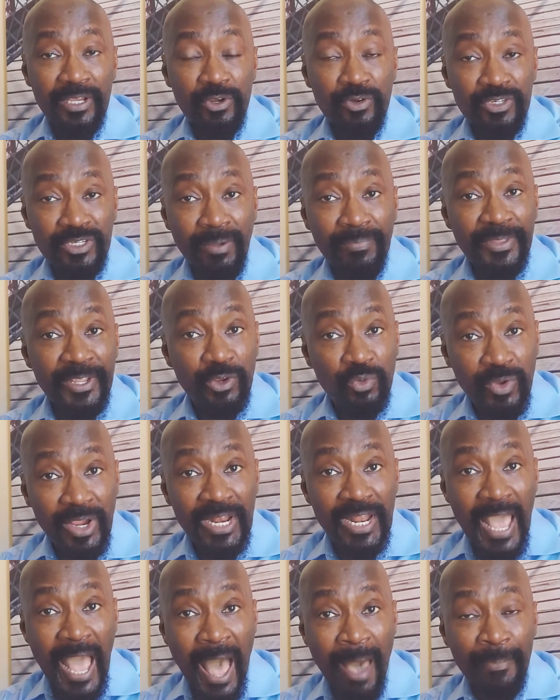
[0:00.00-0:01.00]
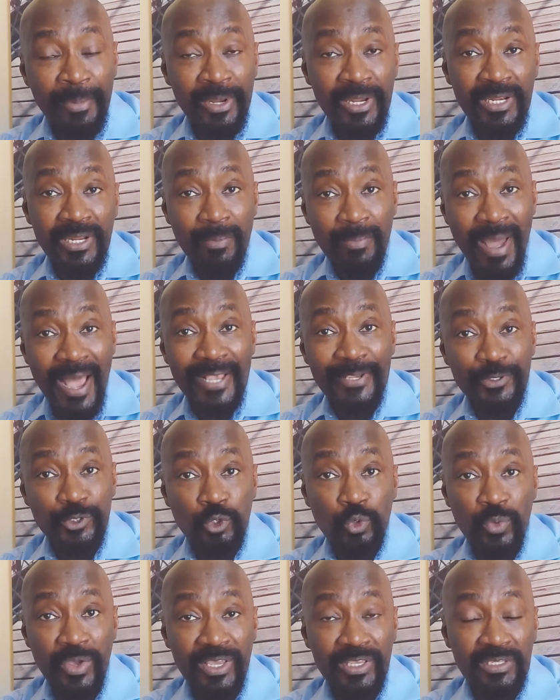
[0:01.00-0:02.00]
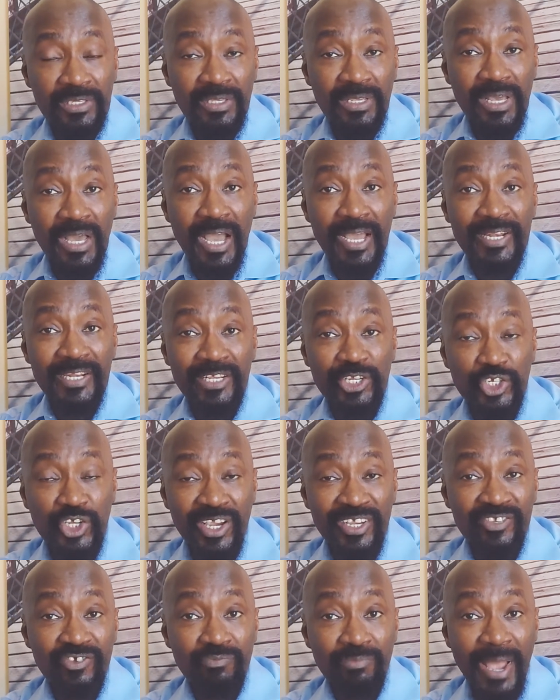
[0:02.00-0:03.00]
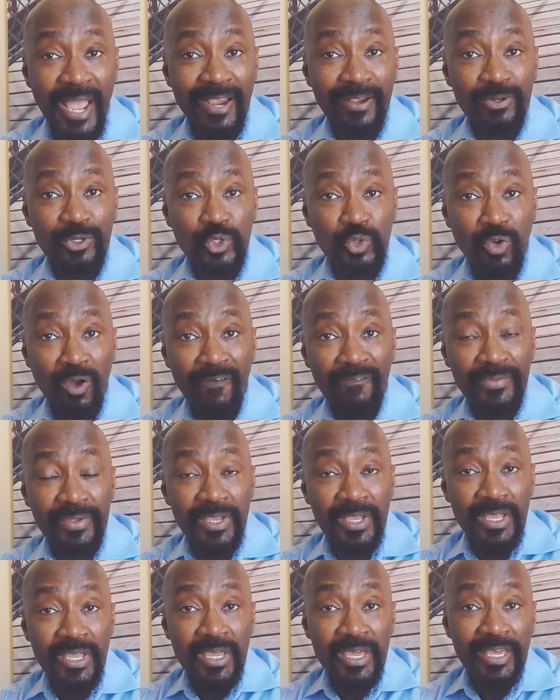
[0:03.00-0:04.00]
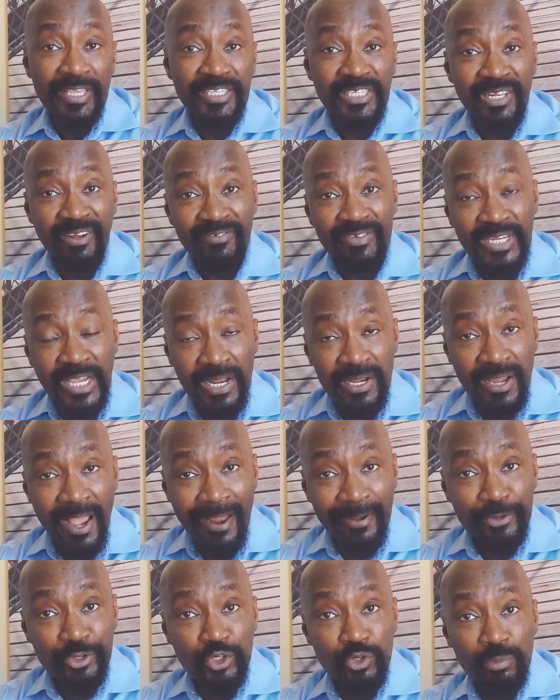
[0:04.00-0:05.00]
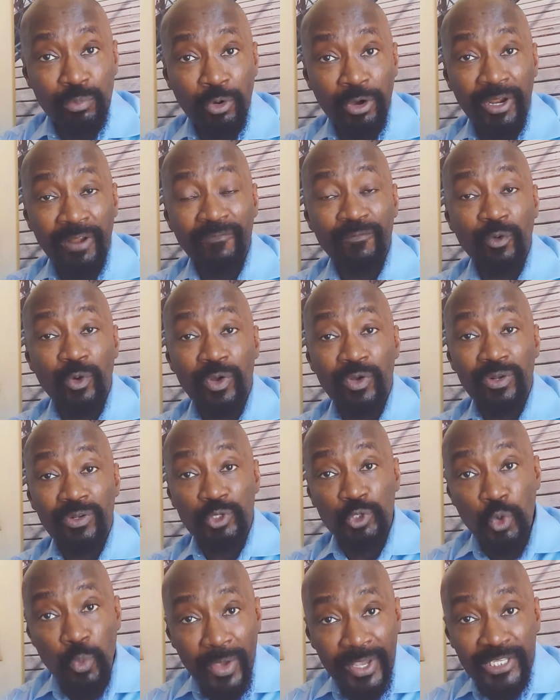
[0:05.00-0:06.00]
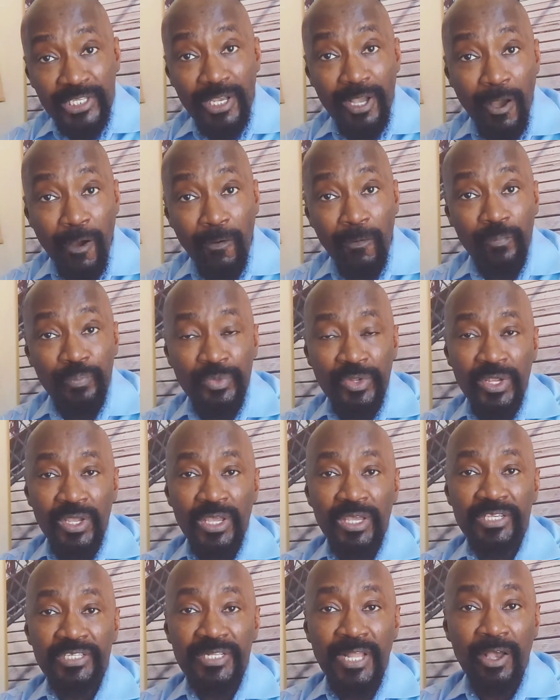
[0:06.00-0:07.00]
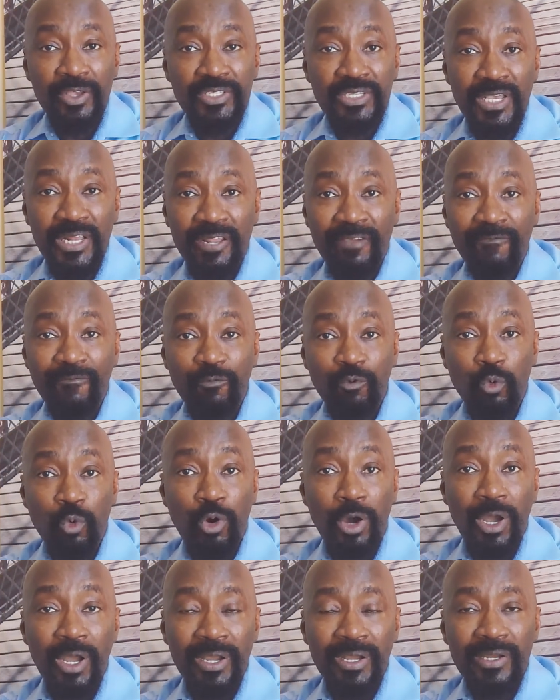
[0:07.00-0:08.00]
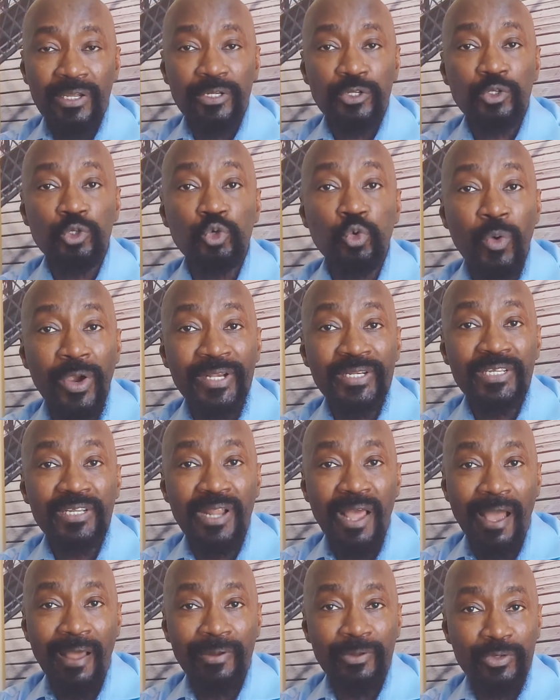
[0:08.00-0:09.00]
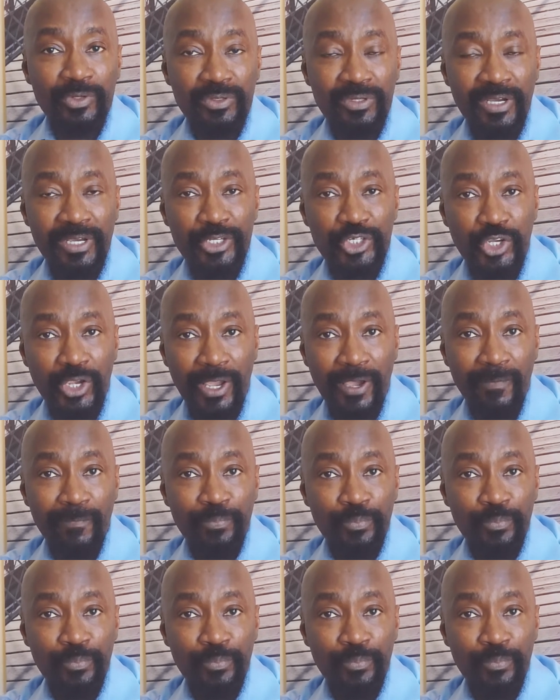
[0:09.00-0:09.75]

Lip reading: something really happened in the past 2 weeks, and the shares of Microsoft, instead of $10 you bought it for 2 weeks ago, is now selling for $20 a share.